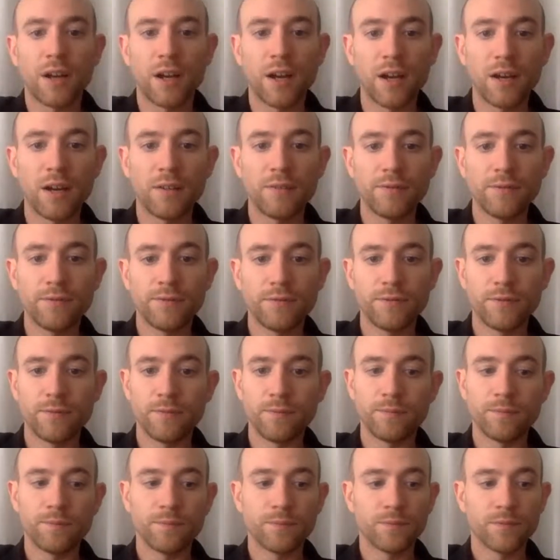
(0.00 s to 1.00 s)
of
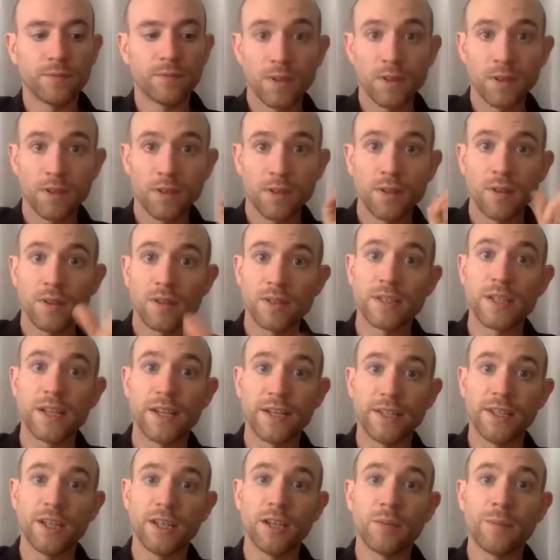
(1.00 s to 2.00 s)

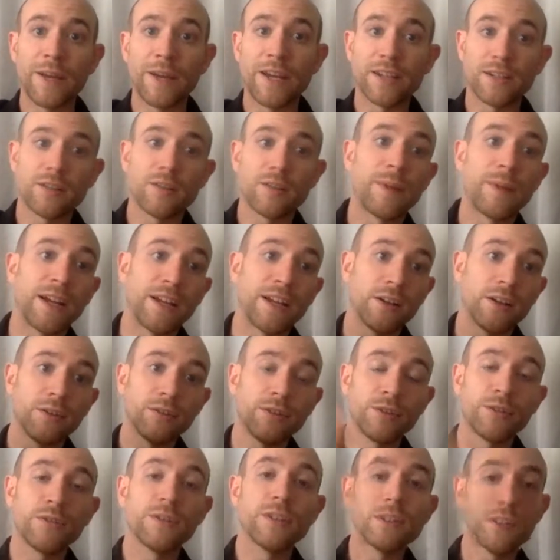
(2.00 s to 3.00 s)
Sidekick Mastermind. Go
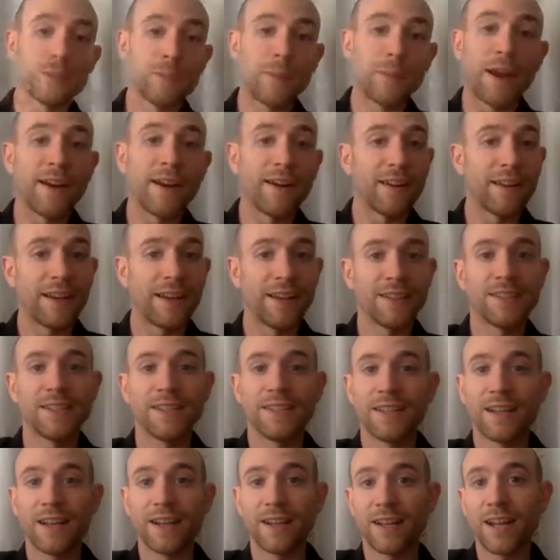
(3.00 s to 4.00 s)
to
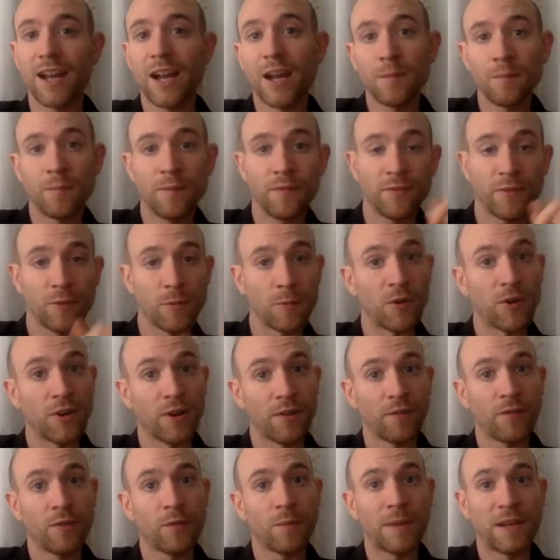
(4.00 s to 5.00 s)
inspirelansing.com for more
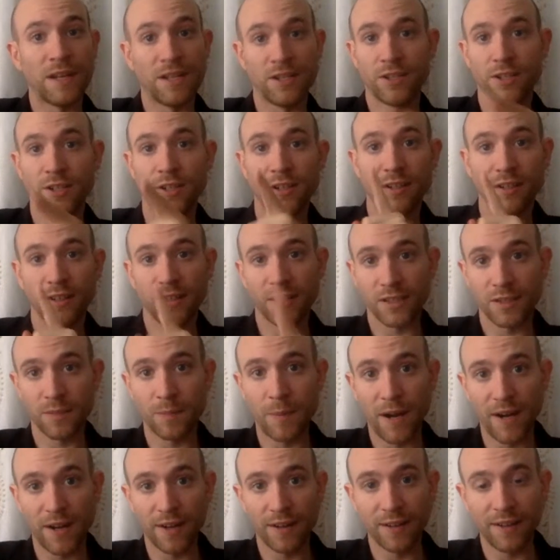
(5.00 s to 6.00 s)
information.
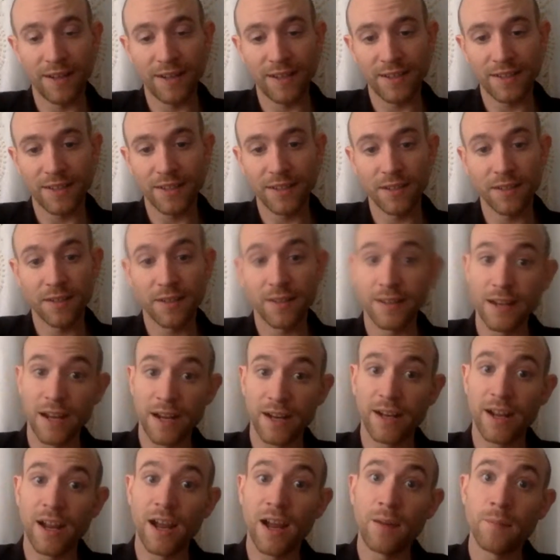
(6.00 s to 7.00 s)

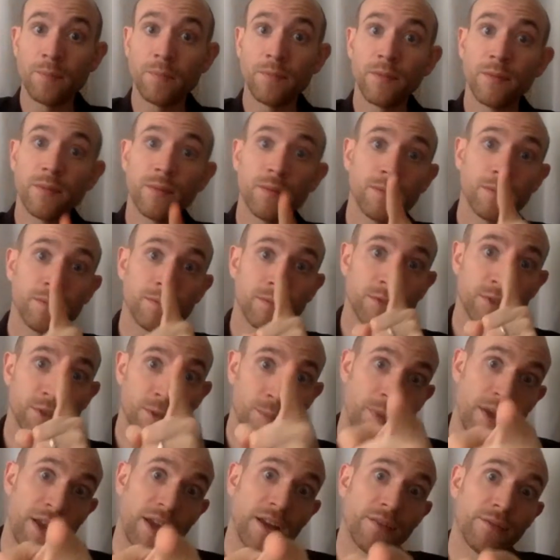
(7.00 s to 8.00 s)
Inspirelansing.com to
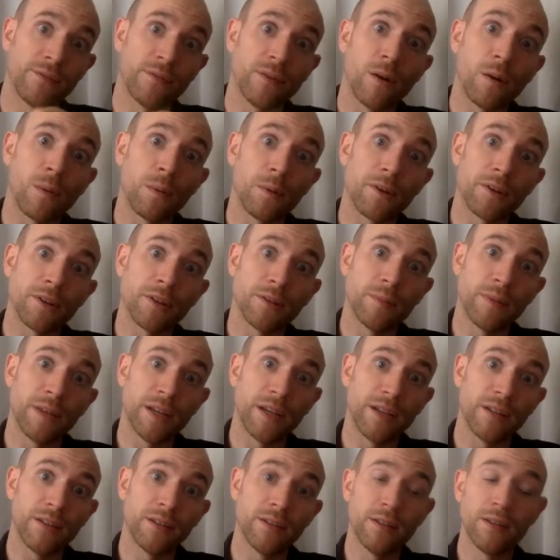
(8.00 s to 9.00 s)
pay it forward to
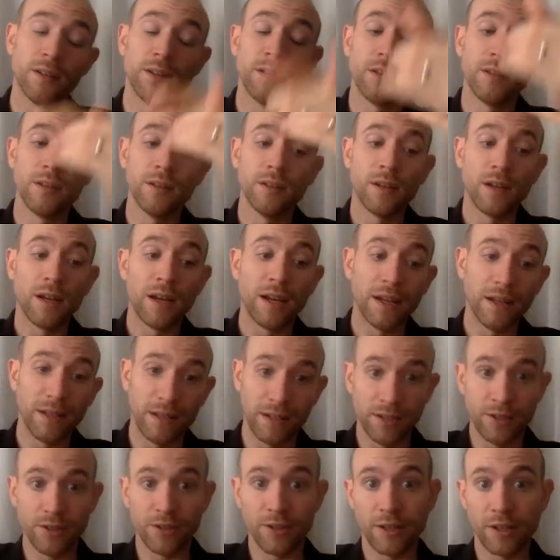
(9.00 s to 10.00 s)
me. I
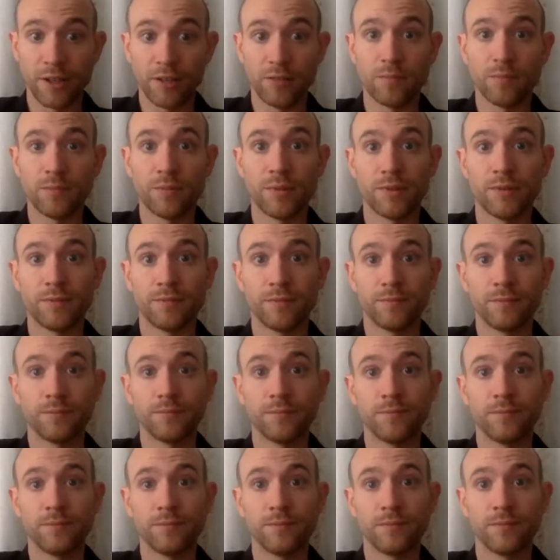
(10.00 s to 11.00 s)
need your help.
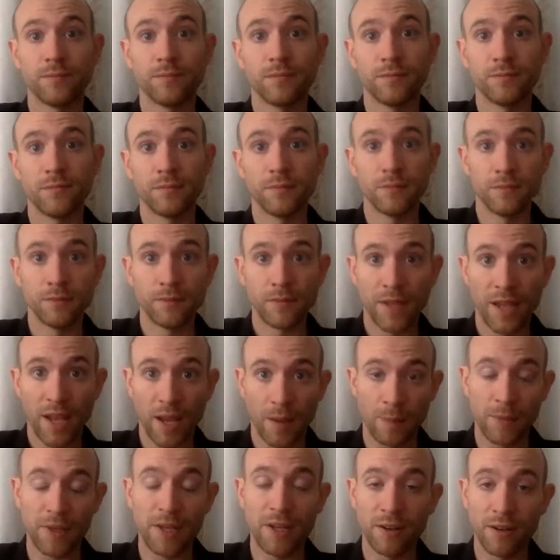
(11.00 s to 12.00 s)

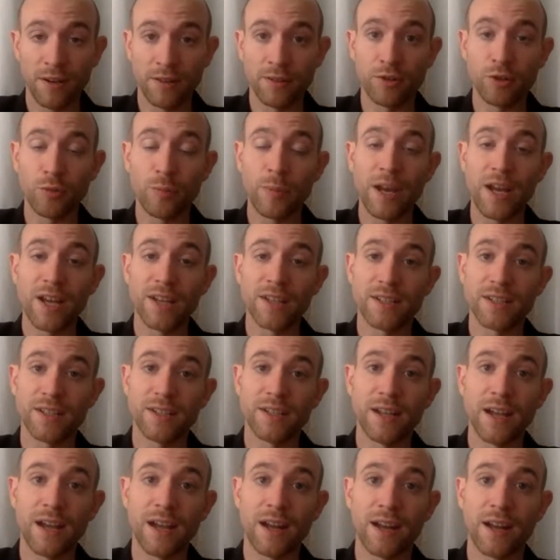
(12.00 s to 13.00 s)

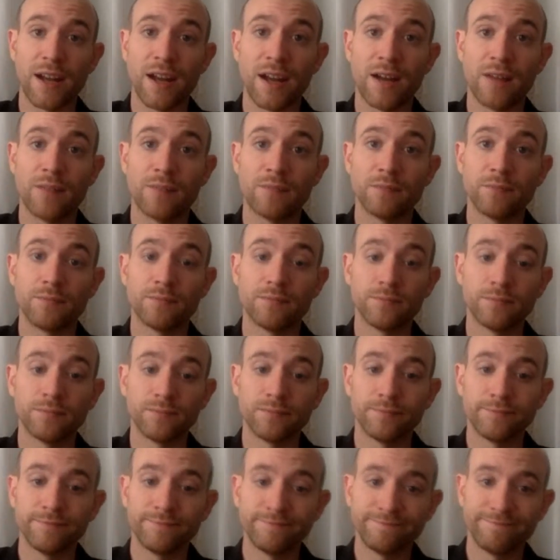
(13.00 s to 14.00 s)
HappyHeroDeposit.com.
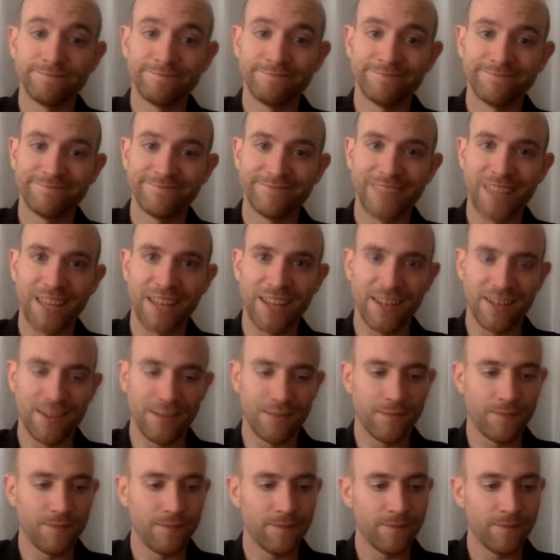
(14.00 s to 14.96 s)
Thank you.